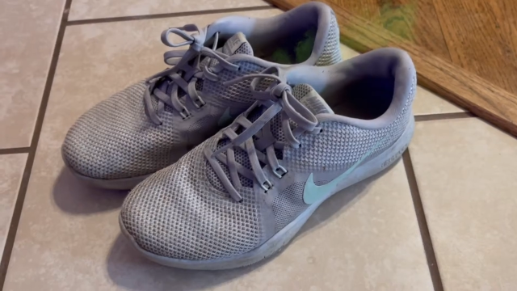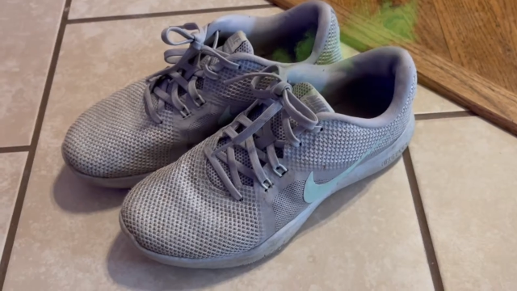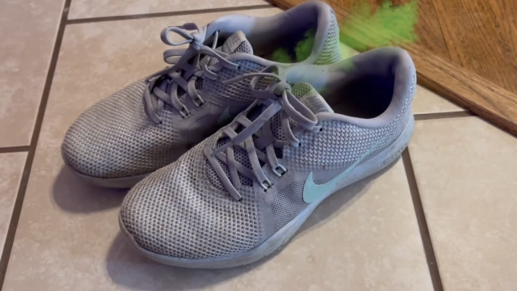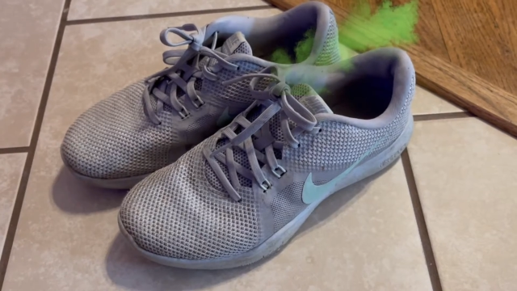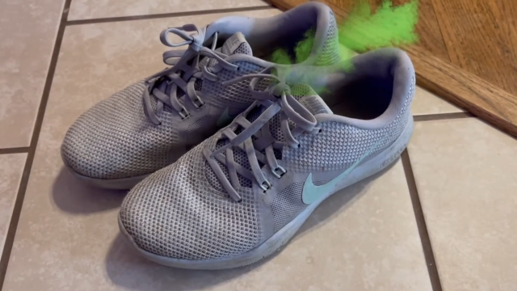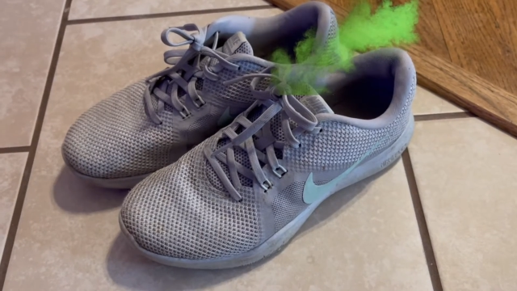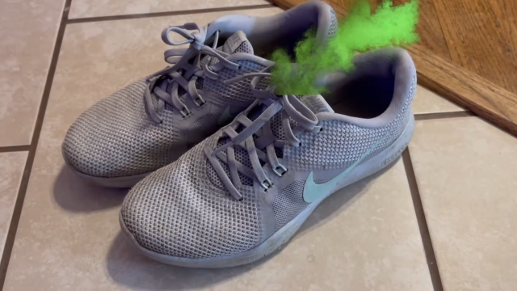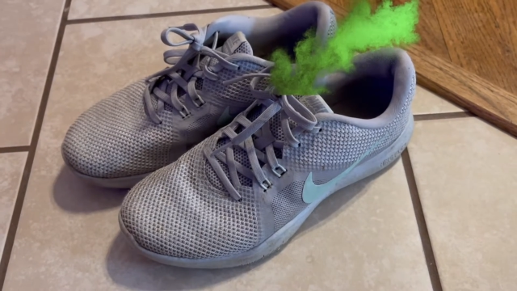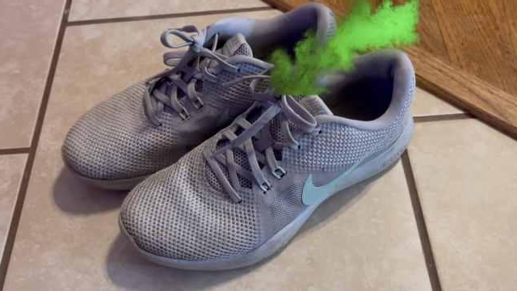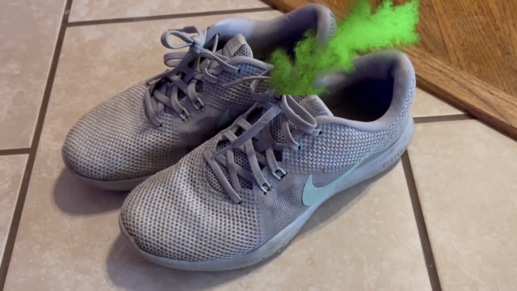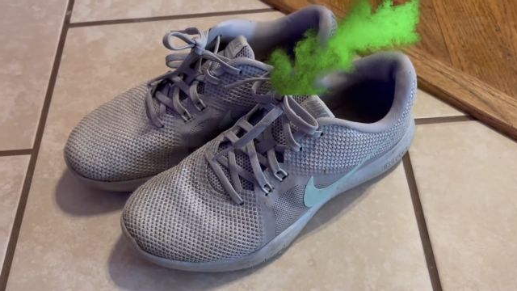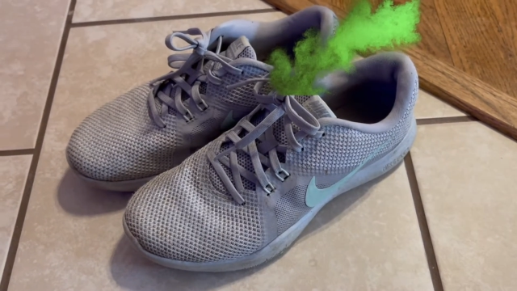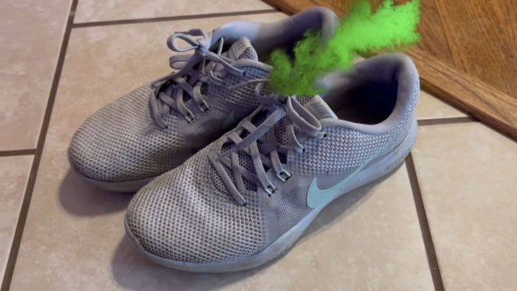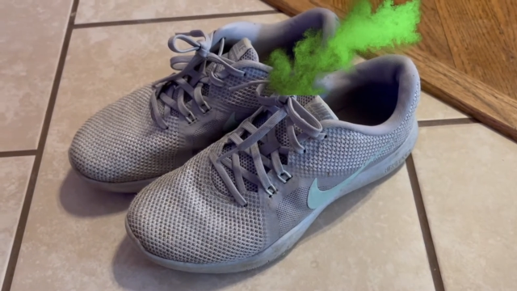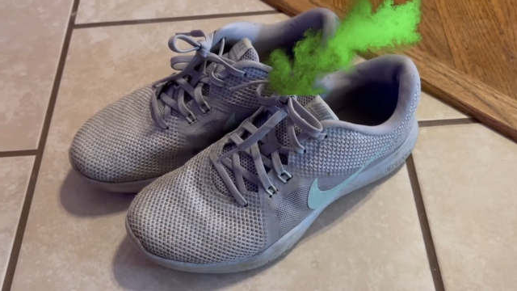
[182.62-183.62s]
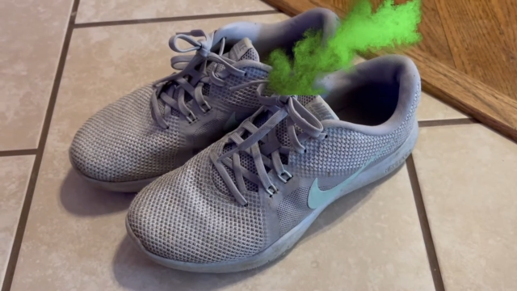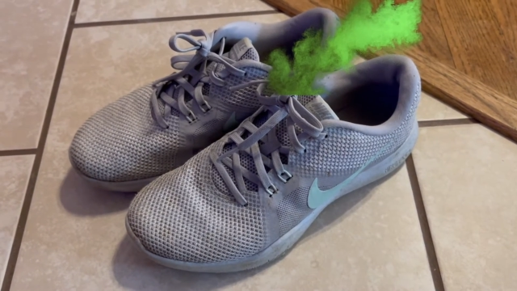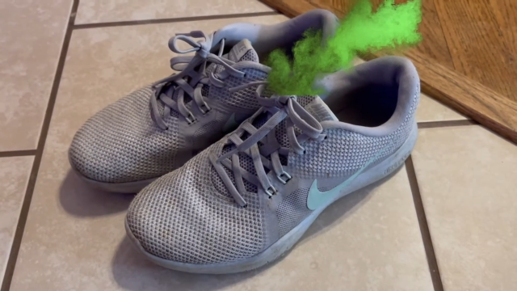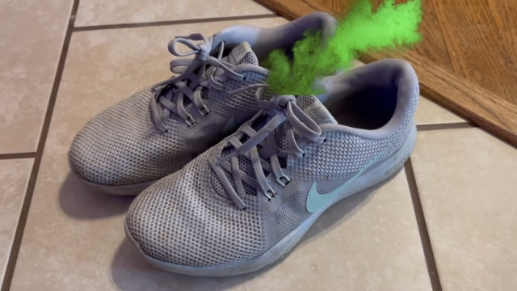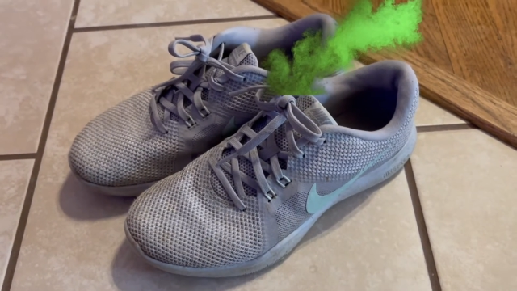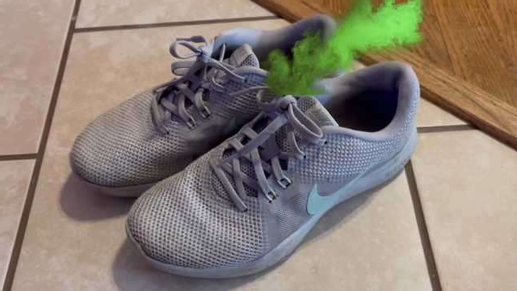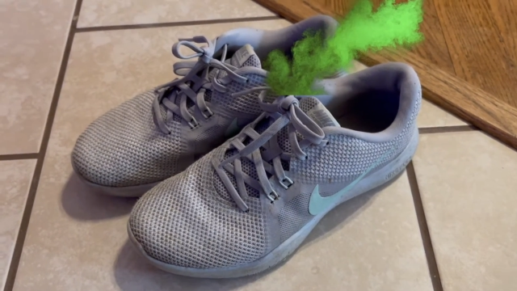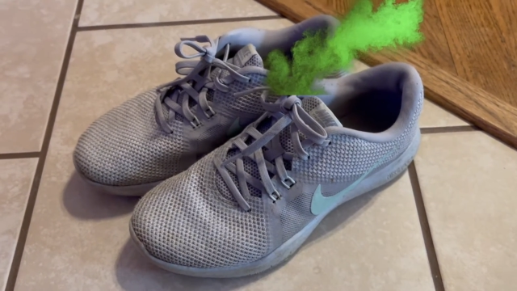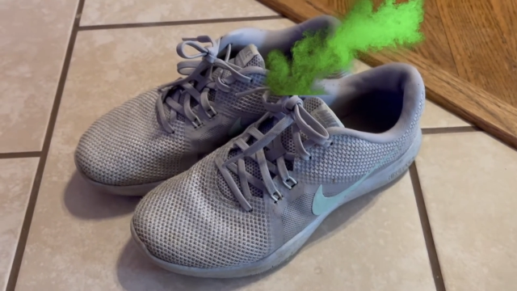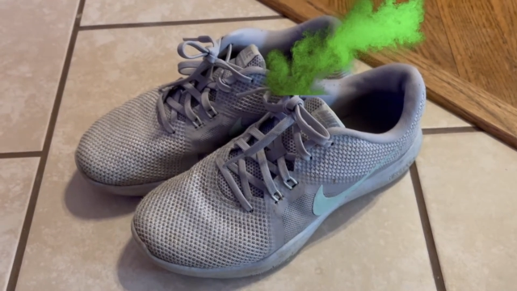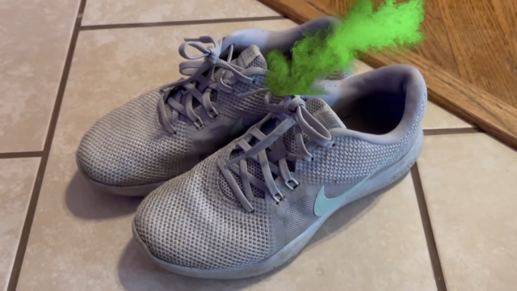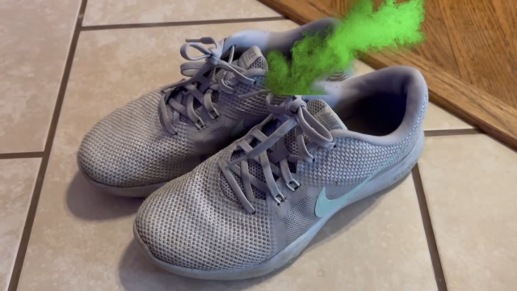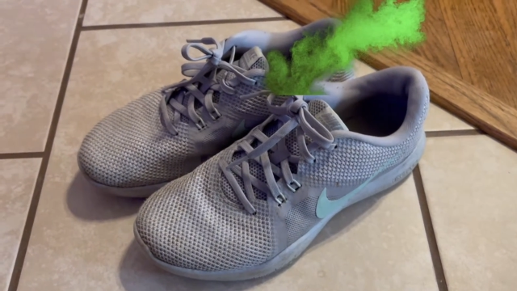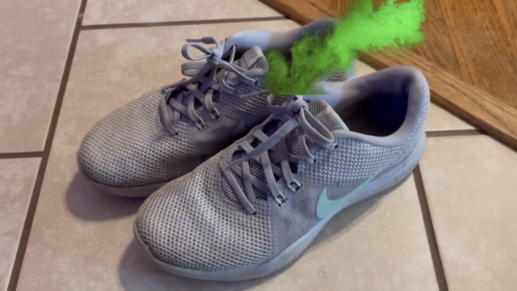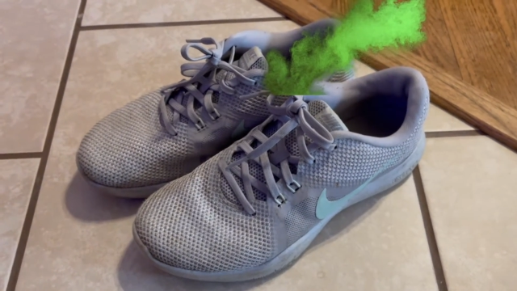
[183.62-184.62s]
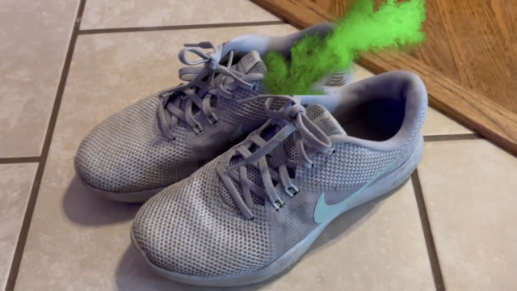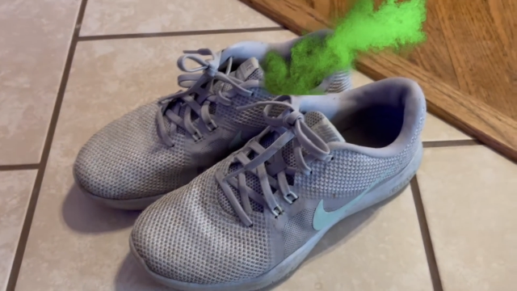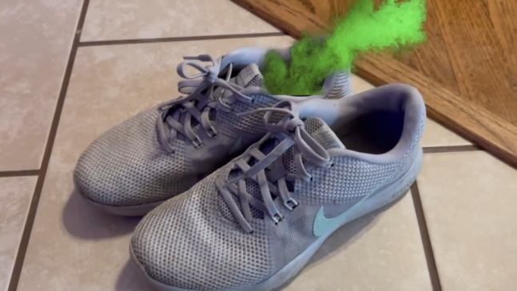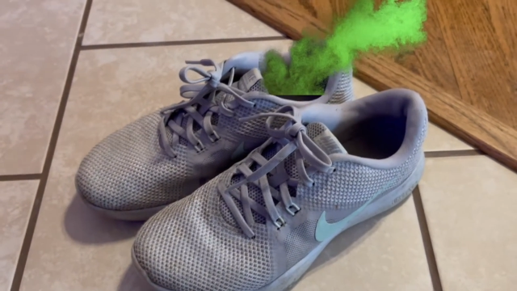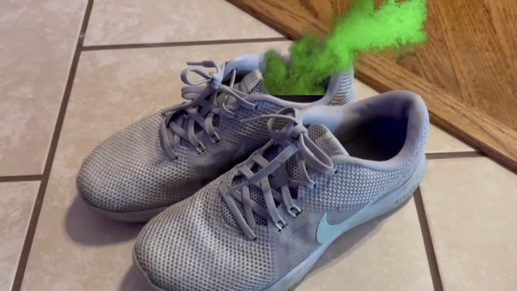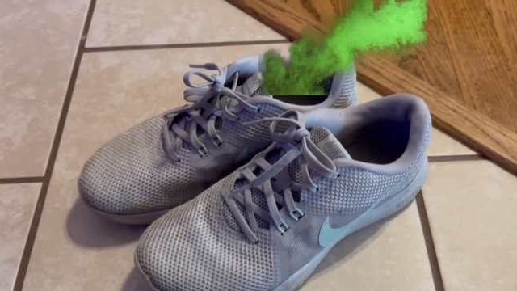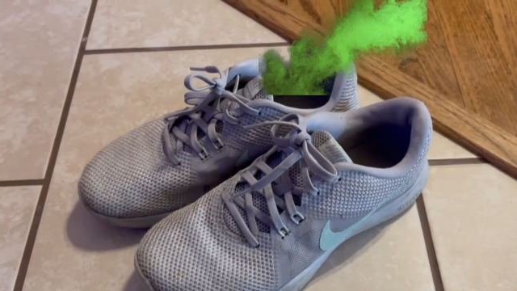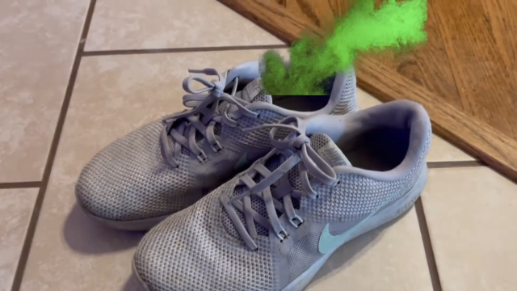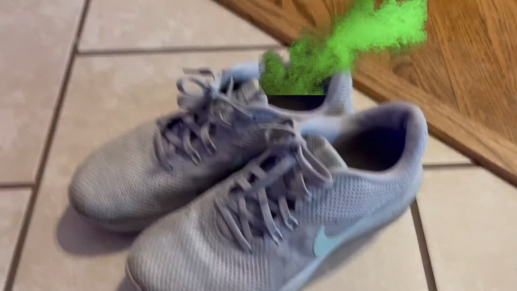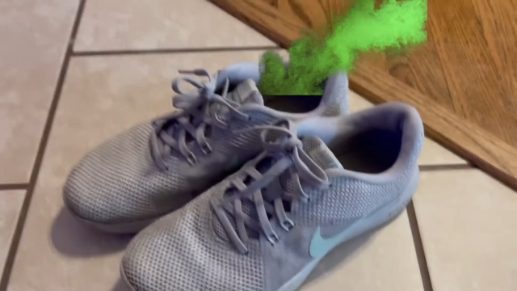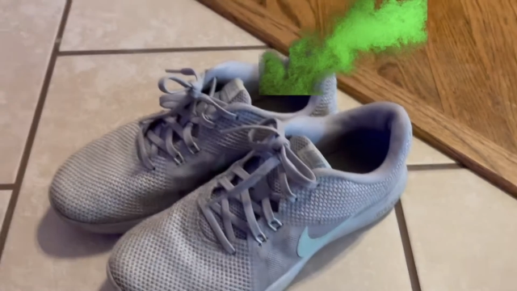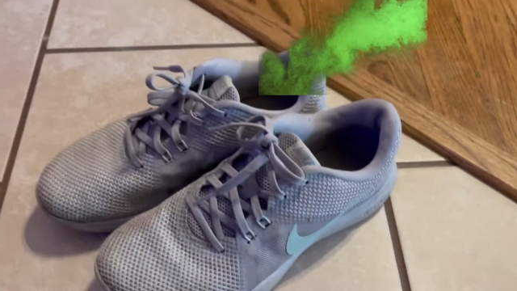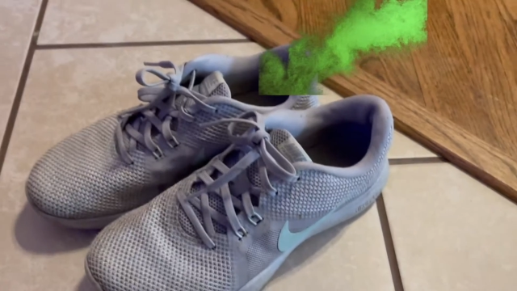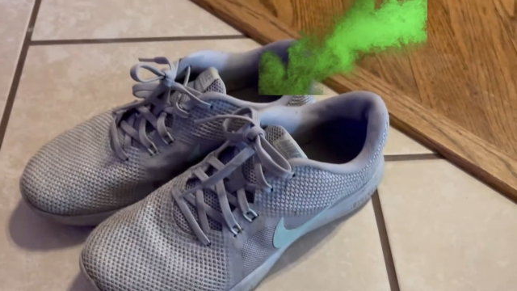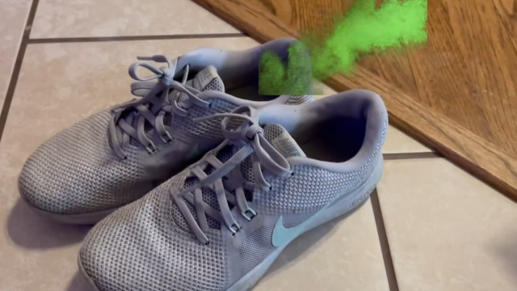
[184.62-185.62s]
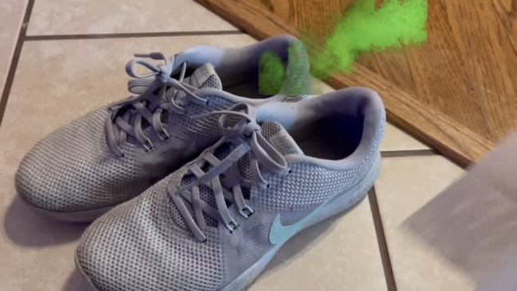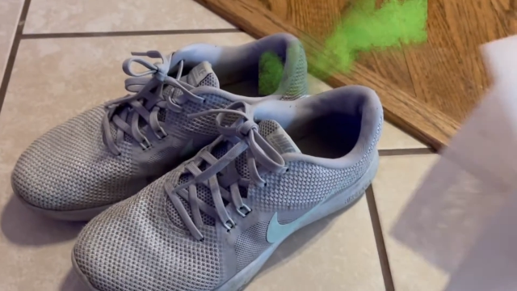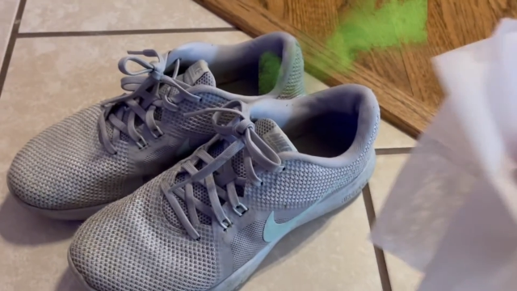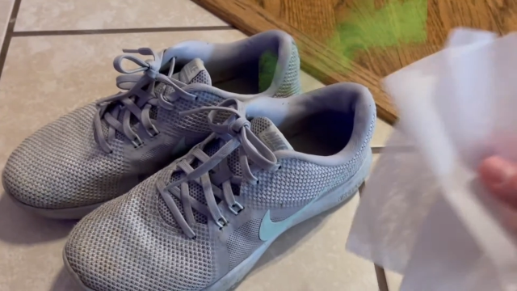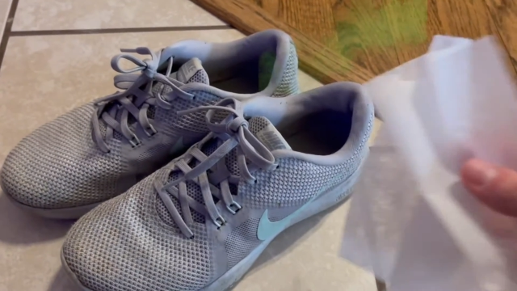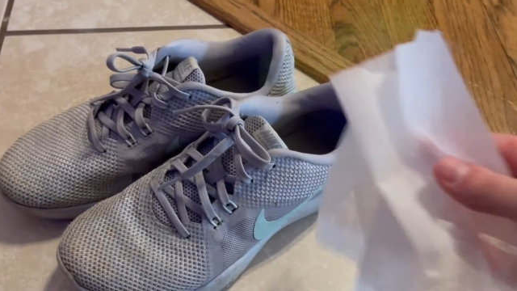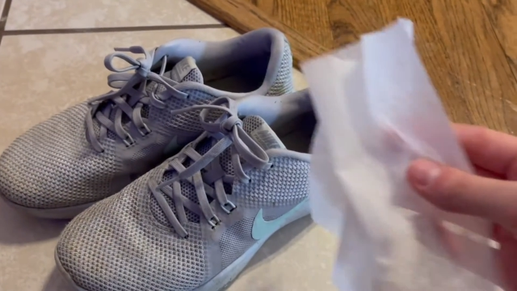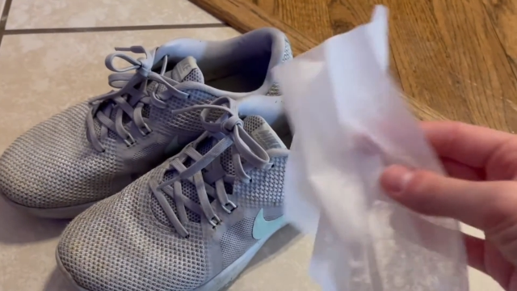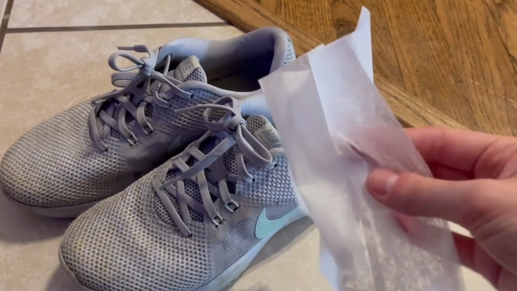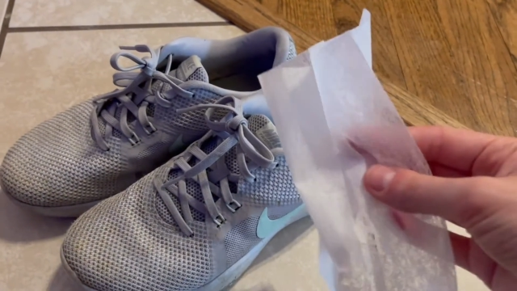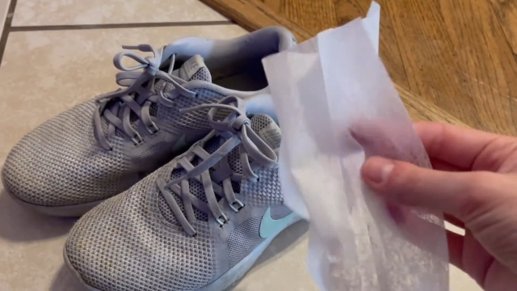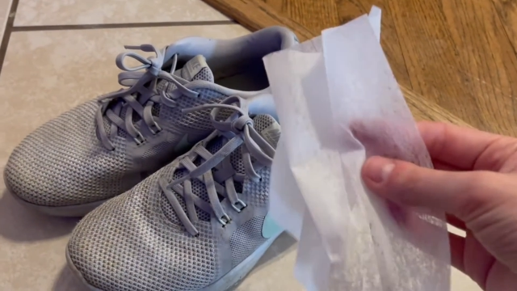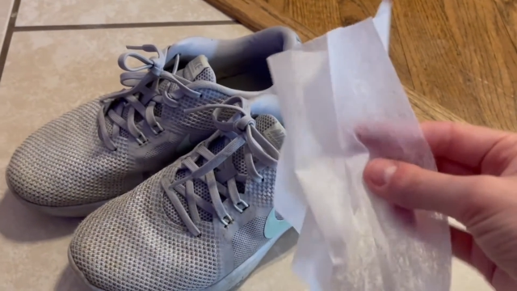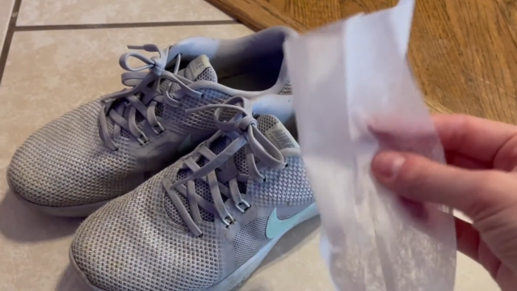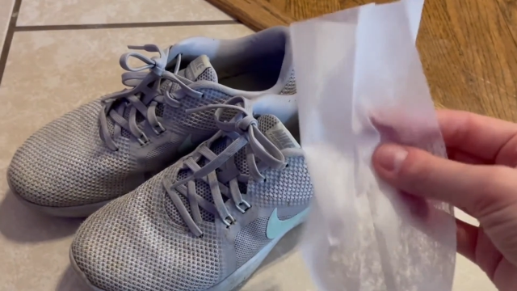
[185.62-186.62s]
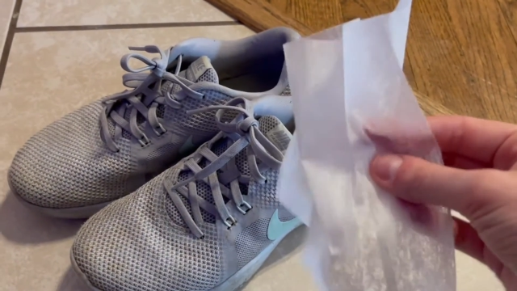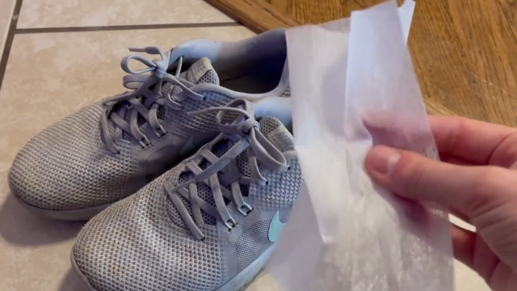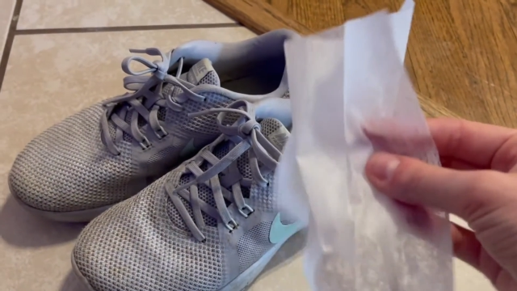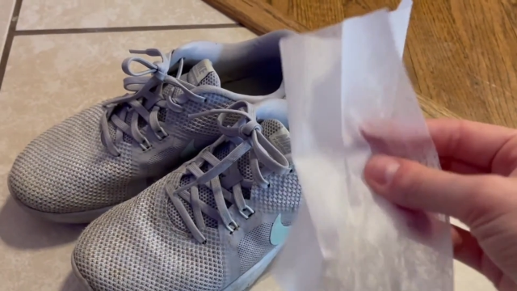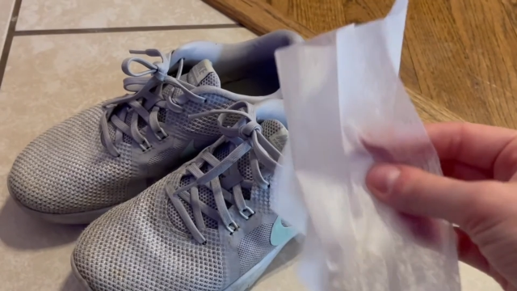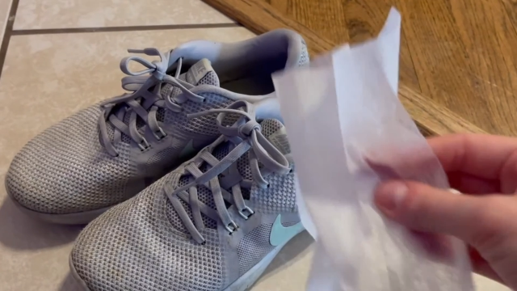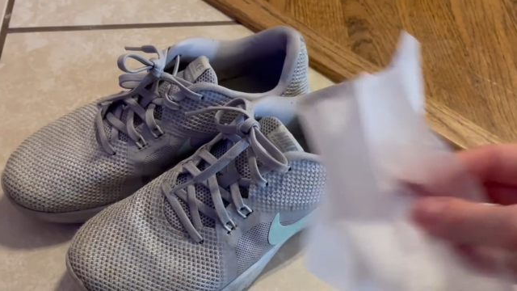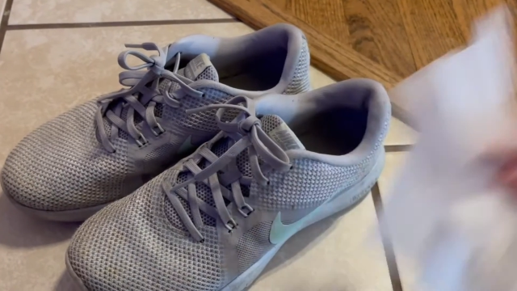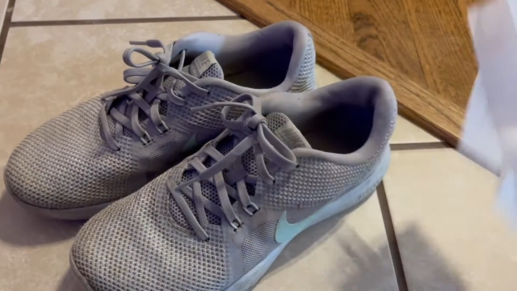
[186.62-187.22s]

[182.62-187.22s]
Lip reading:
[unreadable: no face in view]